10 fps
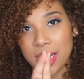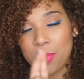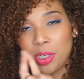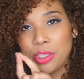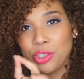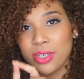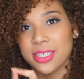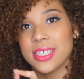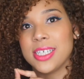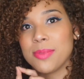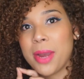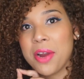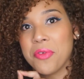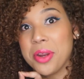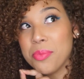I want to address is my
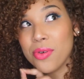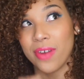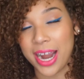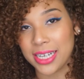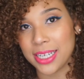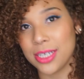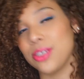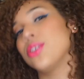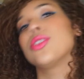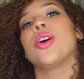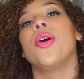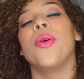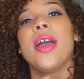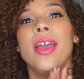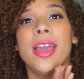rebranding.
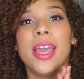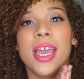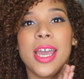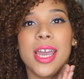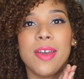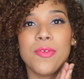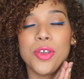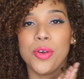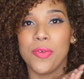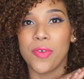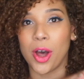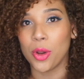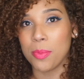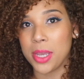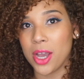So if you
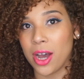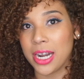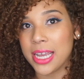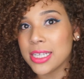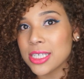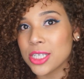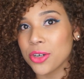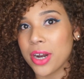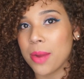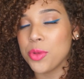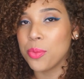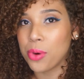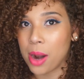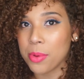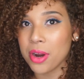follow me on Instagram, you
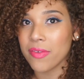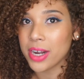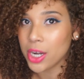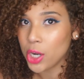probably already